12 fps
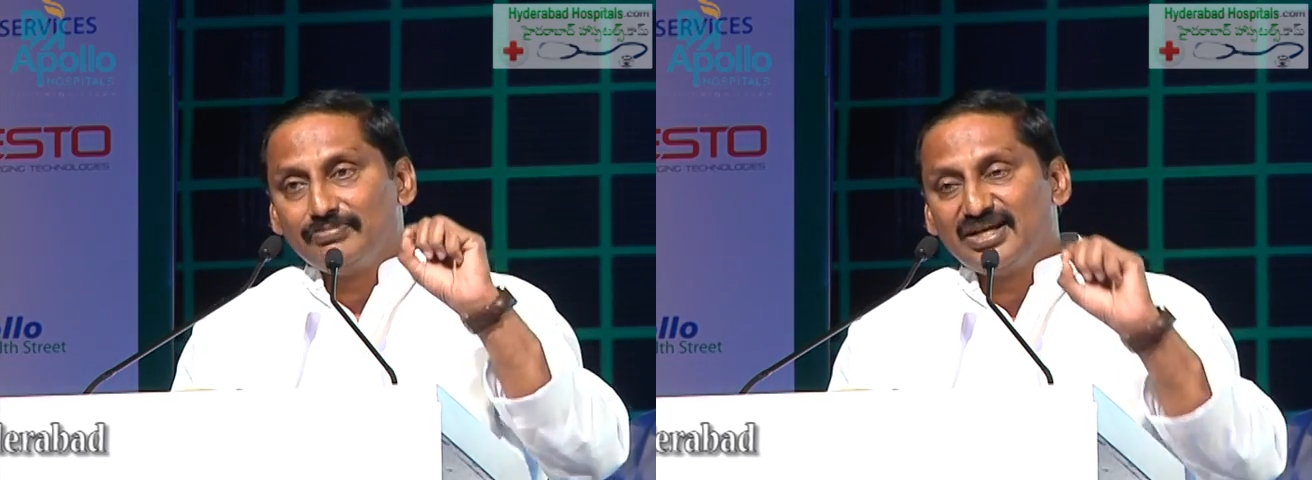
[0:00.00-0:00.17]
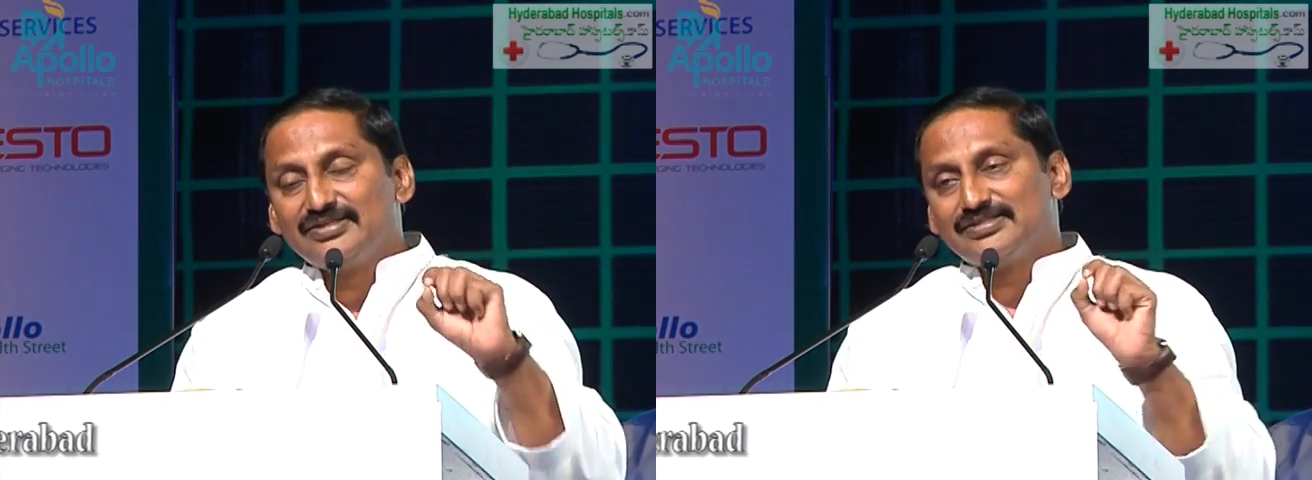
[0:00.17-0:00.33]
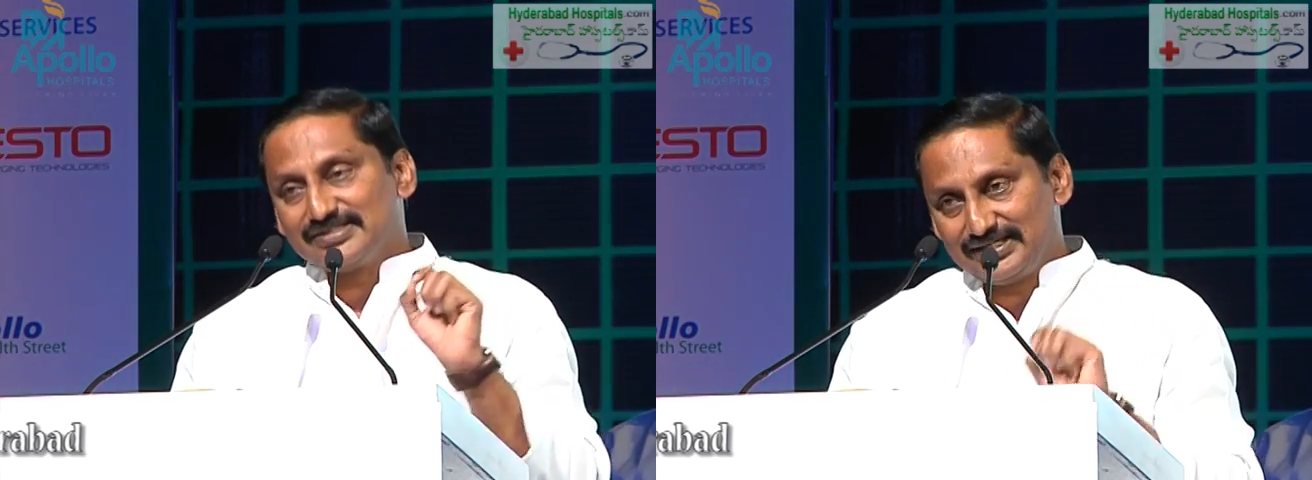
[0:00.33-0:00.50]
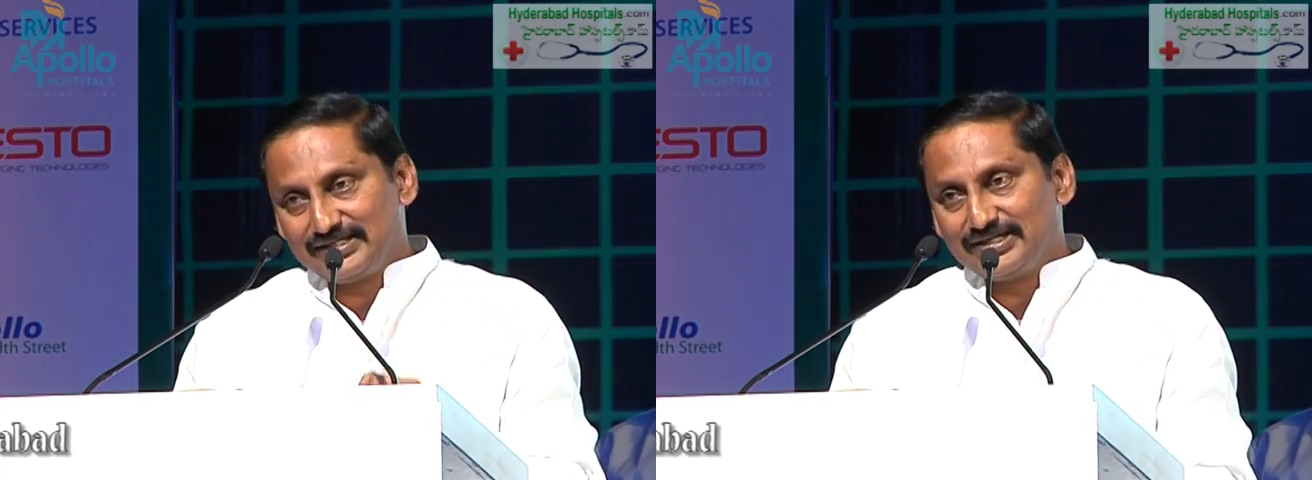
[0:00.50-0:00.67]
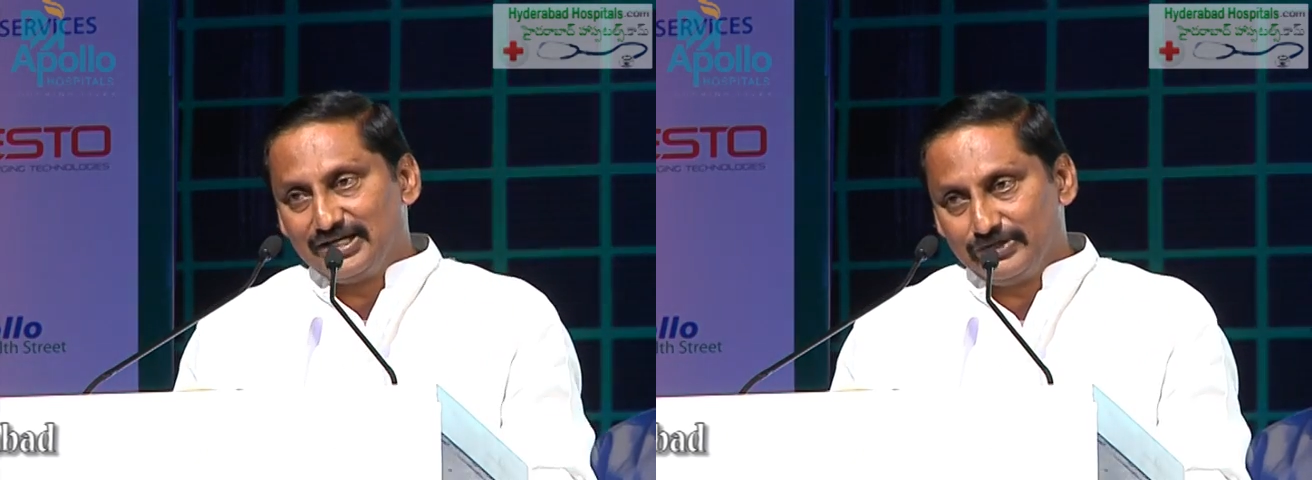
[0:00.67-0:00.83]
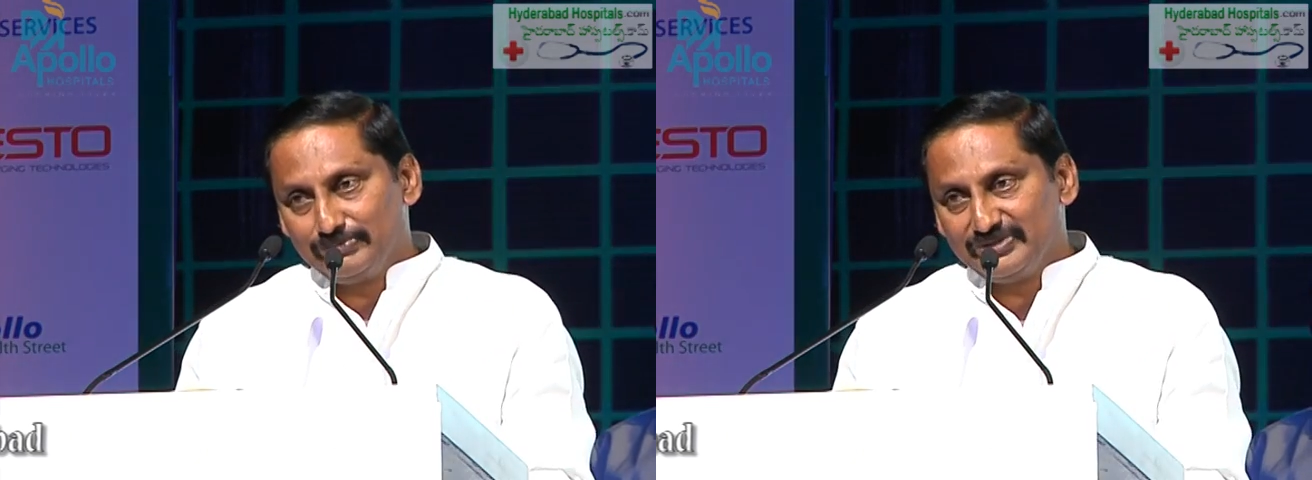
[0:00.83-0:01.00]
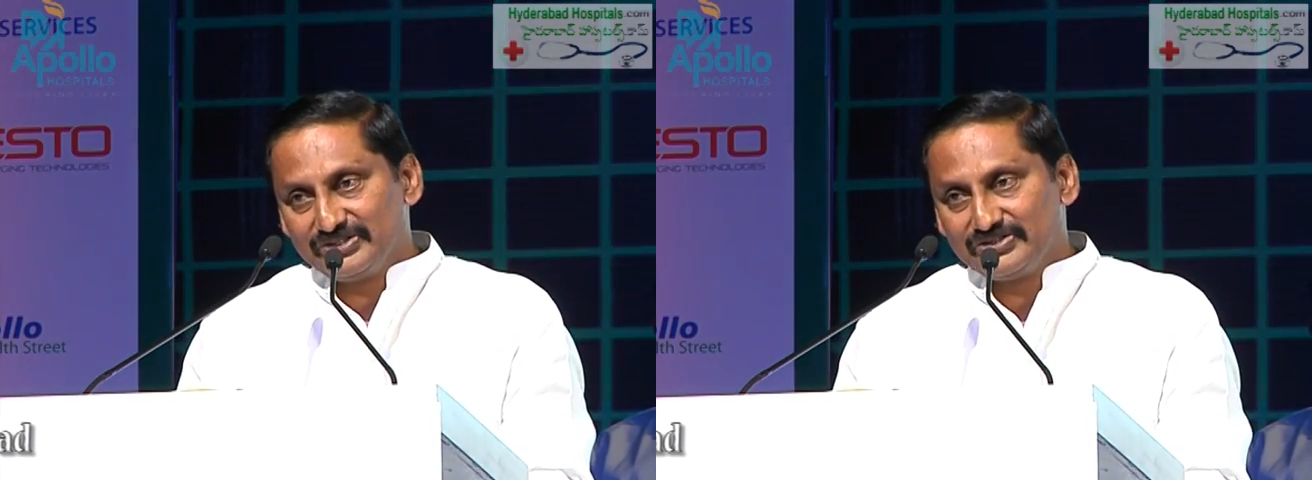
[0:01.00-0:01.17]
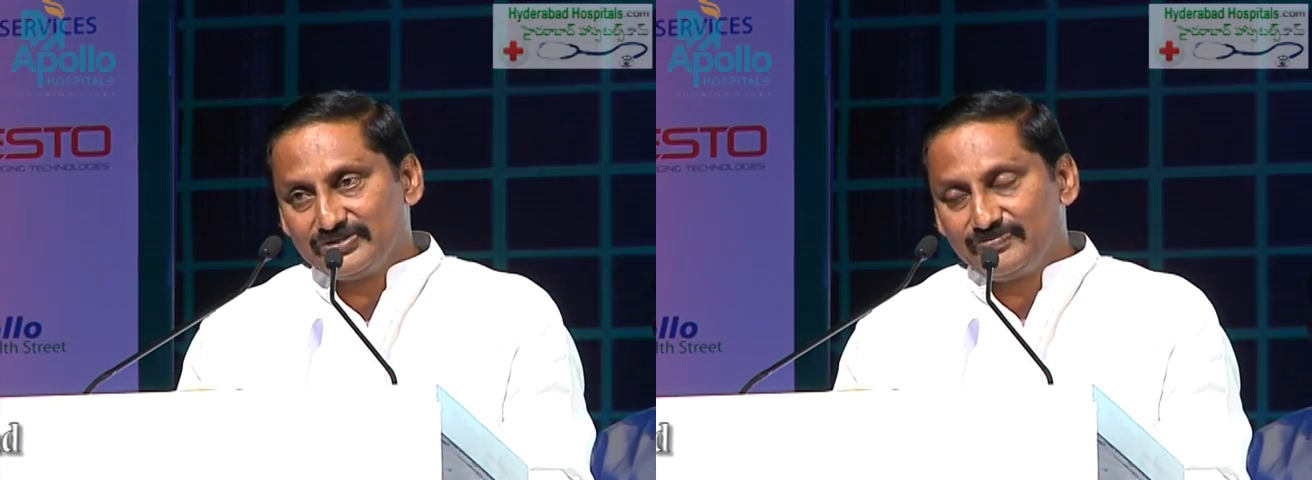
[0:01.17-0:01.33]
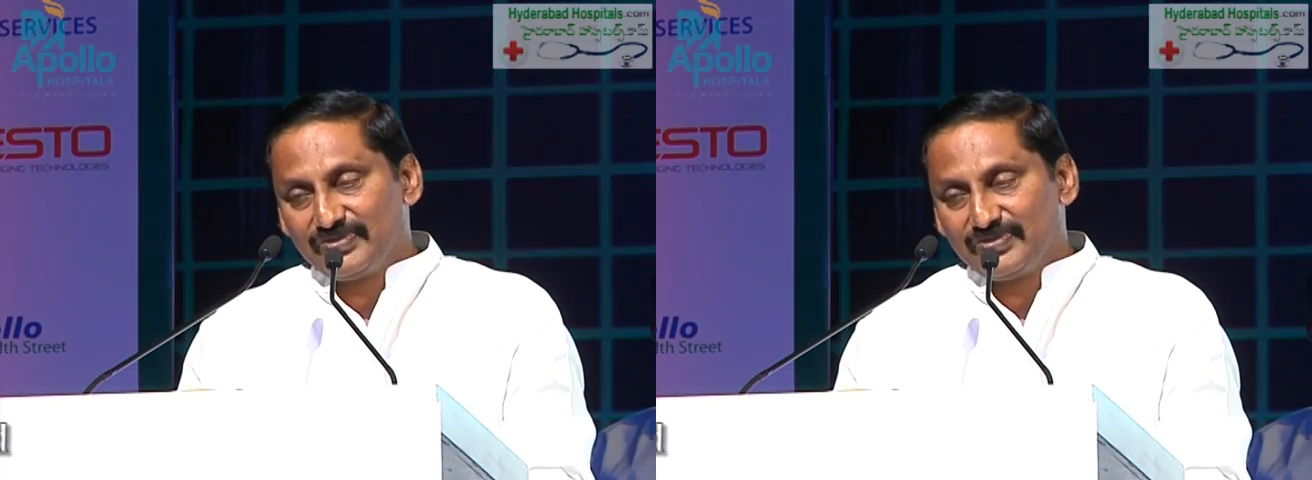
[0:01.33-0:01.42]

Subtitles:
by the state government.